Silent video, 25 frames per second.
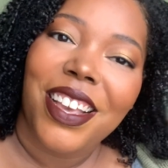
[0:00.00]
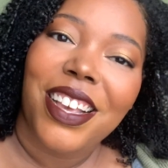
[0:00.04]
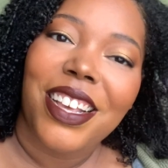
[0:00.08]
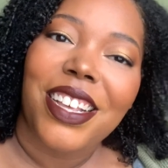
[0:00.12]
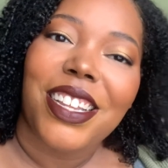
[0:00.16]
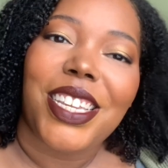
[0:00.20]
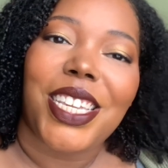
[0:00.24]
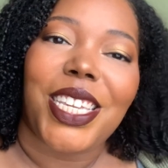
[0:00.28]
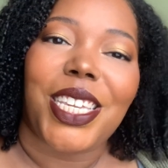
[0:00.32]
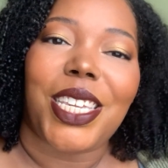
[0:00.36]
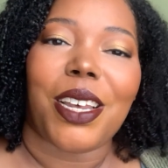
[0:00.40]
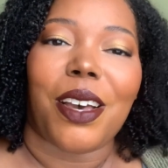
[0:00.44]

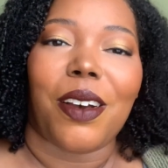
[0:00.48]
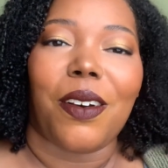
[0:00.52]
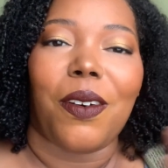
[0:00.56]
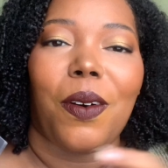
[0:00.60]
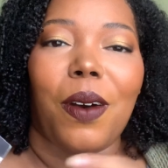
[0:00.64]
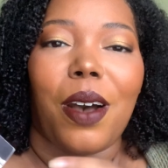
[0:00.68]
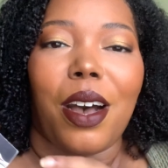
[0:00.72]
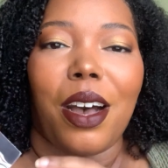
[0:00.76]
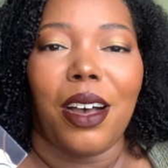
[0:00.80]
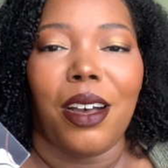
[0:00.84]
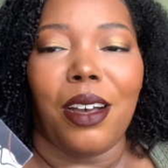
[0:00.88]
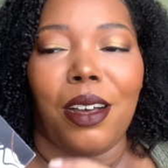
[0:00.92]
So
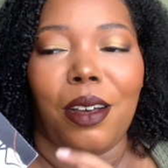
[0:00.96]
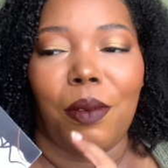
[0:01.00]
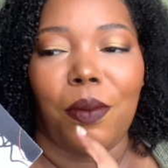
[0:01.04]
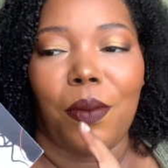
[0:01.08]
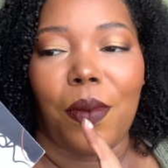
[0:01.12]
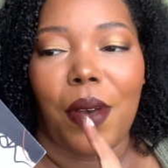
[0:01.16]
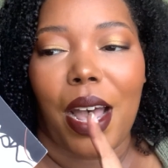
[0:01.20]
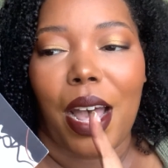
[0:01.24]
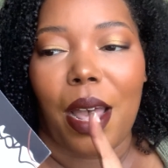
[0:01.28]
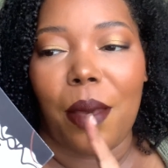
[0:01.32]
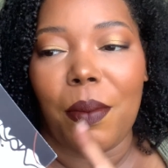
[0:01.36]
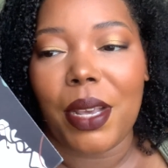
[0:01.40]

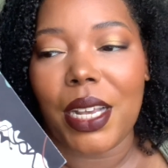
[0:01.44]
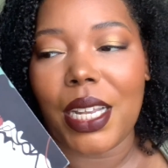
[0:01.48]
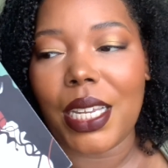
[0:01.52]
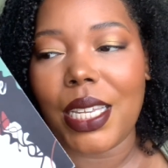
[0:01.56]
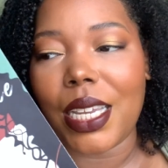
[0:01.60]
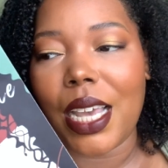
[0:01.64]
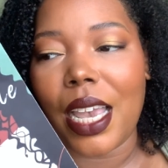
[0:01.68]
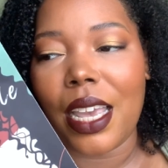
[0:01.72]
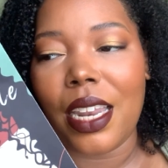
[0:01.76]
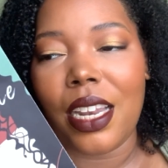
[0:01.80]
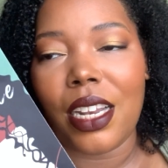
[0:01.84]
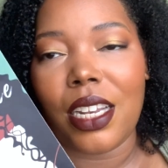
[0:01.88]
I'm
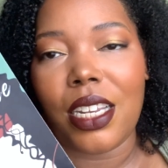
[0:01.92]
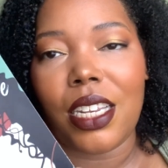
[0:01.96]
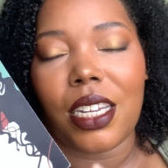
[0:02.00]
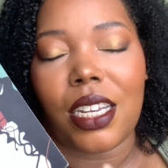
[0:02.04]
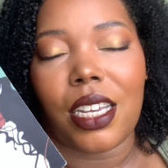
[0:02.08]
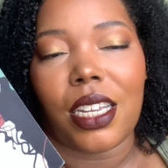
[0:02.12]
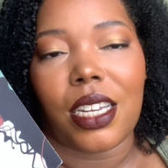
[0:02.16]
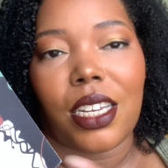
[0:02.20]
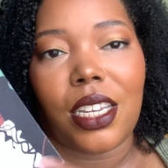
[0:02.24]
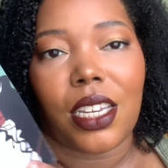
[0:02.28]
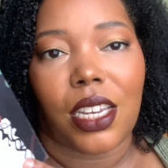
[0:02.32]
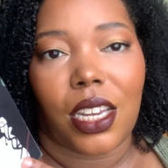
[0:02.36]
excited to
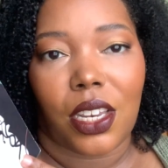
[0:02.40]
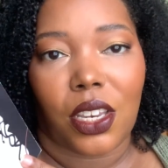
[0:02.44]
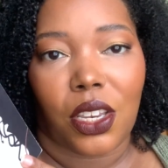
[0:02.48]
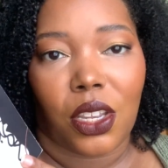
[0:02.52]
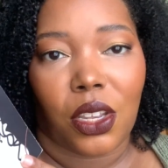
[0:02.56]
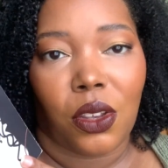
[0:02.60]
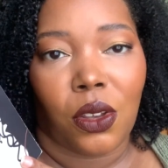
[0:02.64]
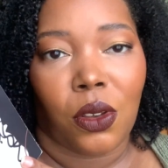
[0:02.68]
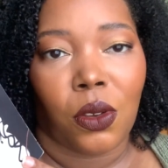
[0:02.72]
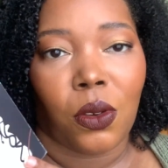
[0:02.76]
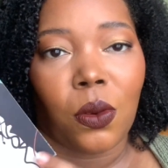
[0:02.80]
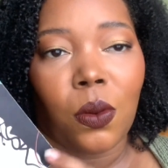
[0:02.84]

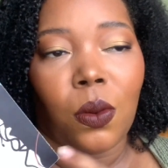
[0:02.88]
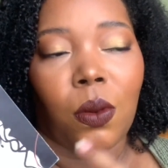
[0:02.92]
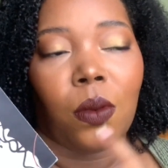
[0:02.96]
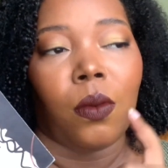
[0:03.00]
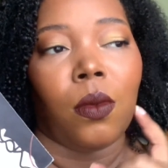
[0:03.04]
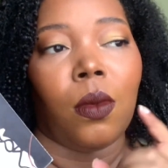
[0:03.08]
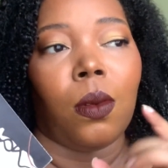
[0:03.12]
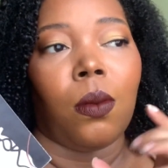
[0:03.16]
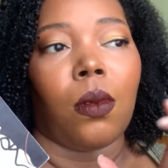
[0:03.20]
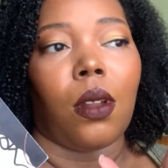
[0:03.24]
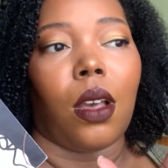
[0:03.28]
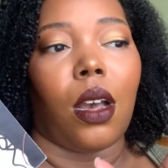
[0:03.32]
continue
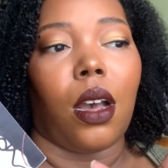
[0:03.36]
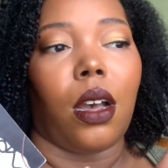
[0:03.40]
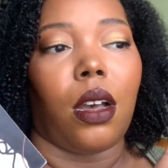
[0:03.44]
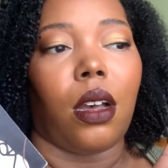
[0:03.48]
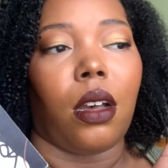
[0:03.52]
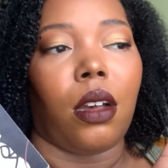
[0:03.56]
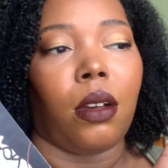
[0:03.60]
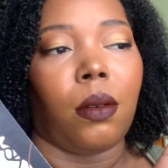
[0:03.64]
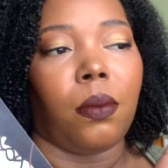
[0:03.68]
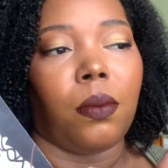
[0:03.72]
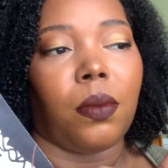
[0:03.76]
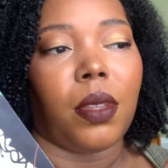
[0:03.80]

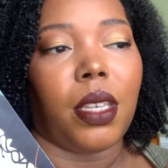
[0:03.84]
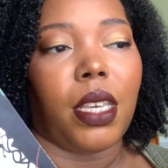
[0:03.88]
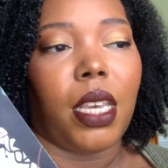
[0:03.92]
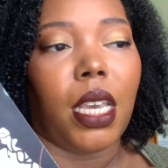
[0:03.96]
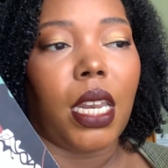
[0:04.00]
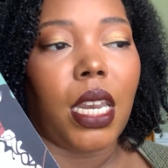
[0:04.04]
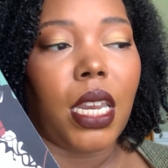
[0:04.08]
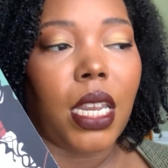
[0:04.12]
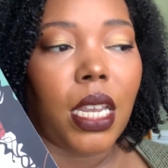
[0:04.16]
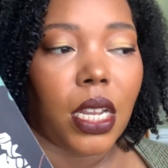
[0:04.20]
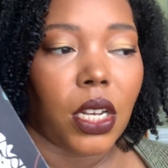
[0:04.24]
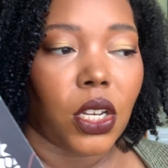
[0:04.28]

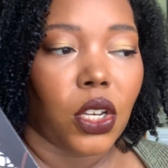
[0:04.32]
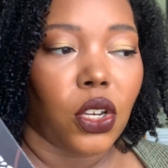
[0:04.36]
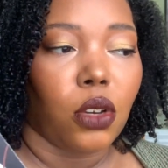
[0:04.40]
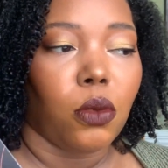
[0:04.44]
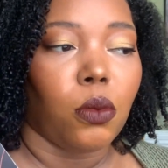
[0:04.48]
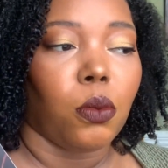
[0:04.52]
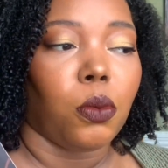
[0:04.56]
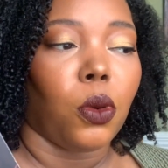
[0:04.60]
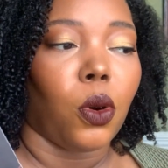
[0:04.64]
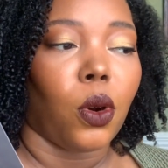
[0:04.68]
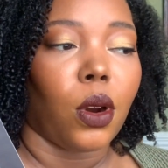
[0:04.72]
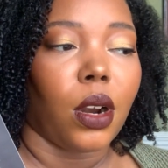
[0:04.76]
getting into
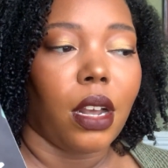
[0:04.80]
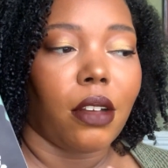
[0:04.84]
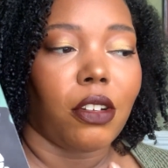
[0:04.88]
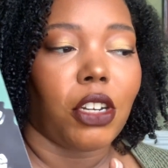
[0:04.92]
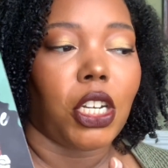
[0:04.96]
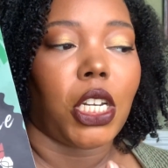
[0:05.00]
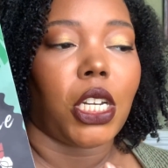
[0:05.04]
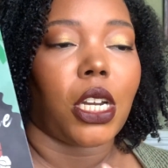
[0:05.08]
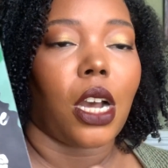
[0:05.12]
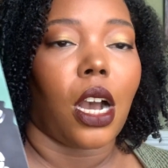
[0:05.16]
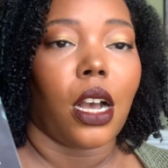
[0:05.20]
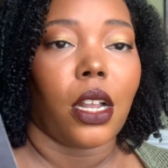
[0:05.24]
more of
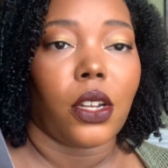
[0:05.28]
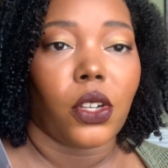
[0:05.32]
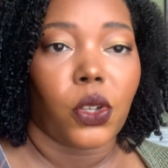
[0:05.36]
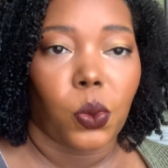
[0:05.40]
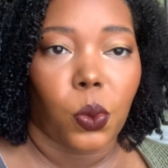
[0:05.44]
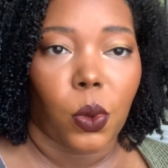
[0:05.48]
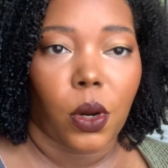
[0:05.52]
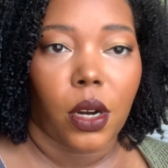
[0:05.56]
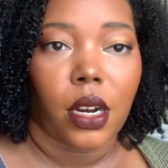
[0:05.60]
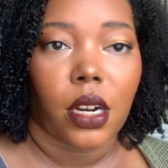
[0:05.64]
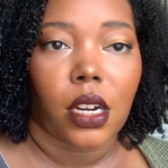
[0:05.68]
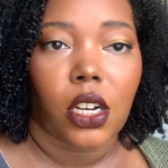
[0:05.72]
Shon's
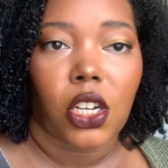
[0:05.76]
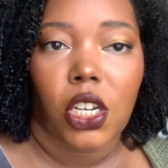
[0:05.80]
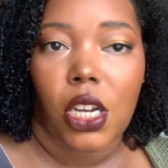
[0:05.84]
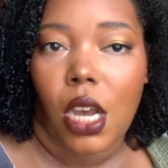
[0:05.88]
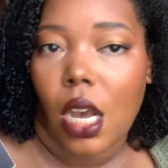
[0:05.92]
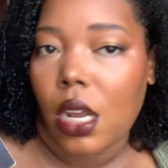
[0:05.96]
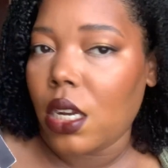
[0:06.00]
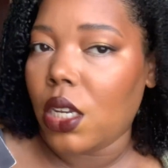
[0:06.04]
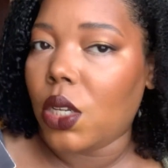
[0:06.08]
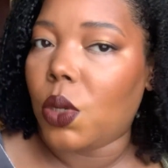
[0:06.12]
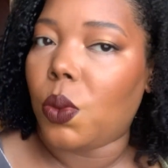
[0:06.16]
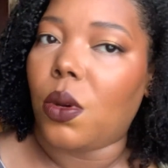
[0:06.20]
work.
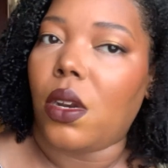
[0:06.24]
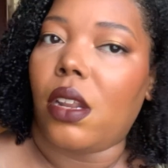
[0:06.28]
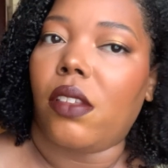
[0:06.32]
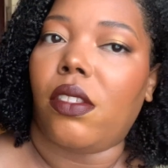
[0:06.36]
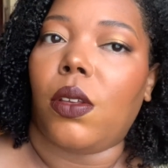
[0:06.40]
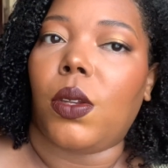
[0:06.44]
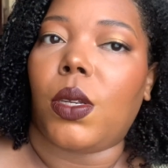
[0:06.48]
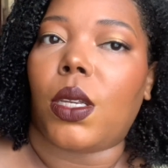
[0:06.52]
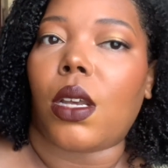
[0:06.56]
Shon is one of those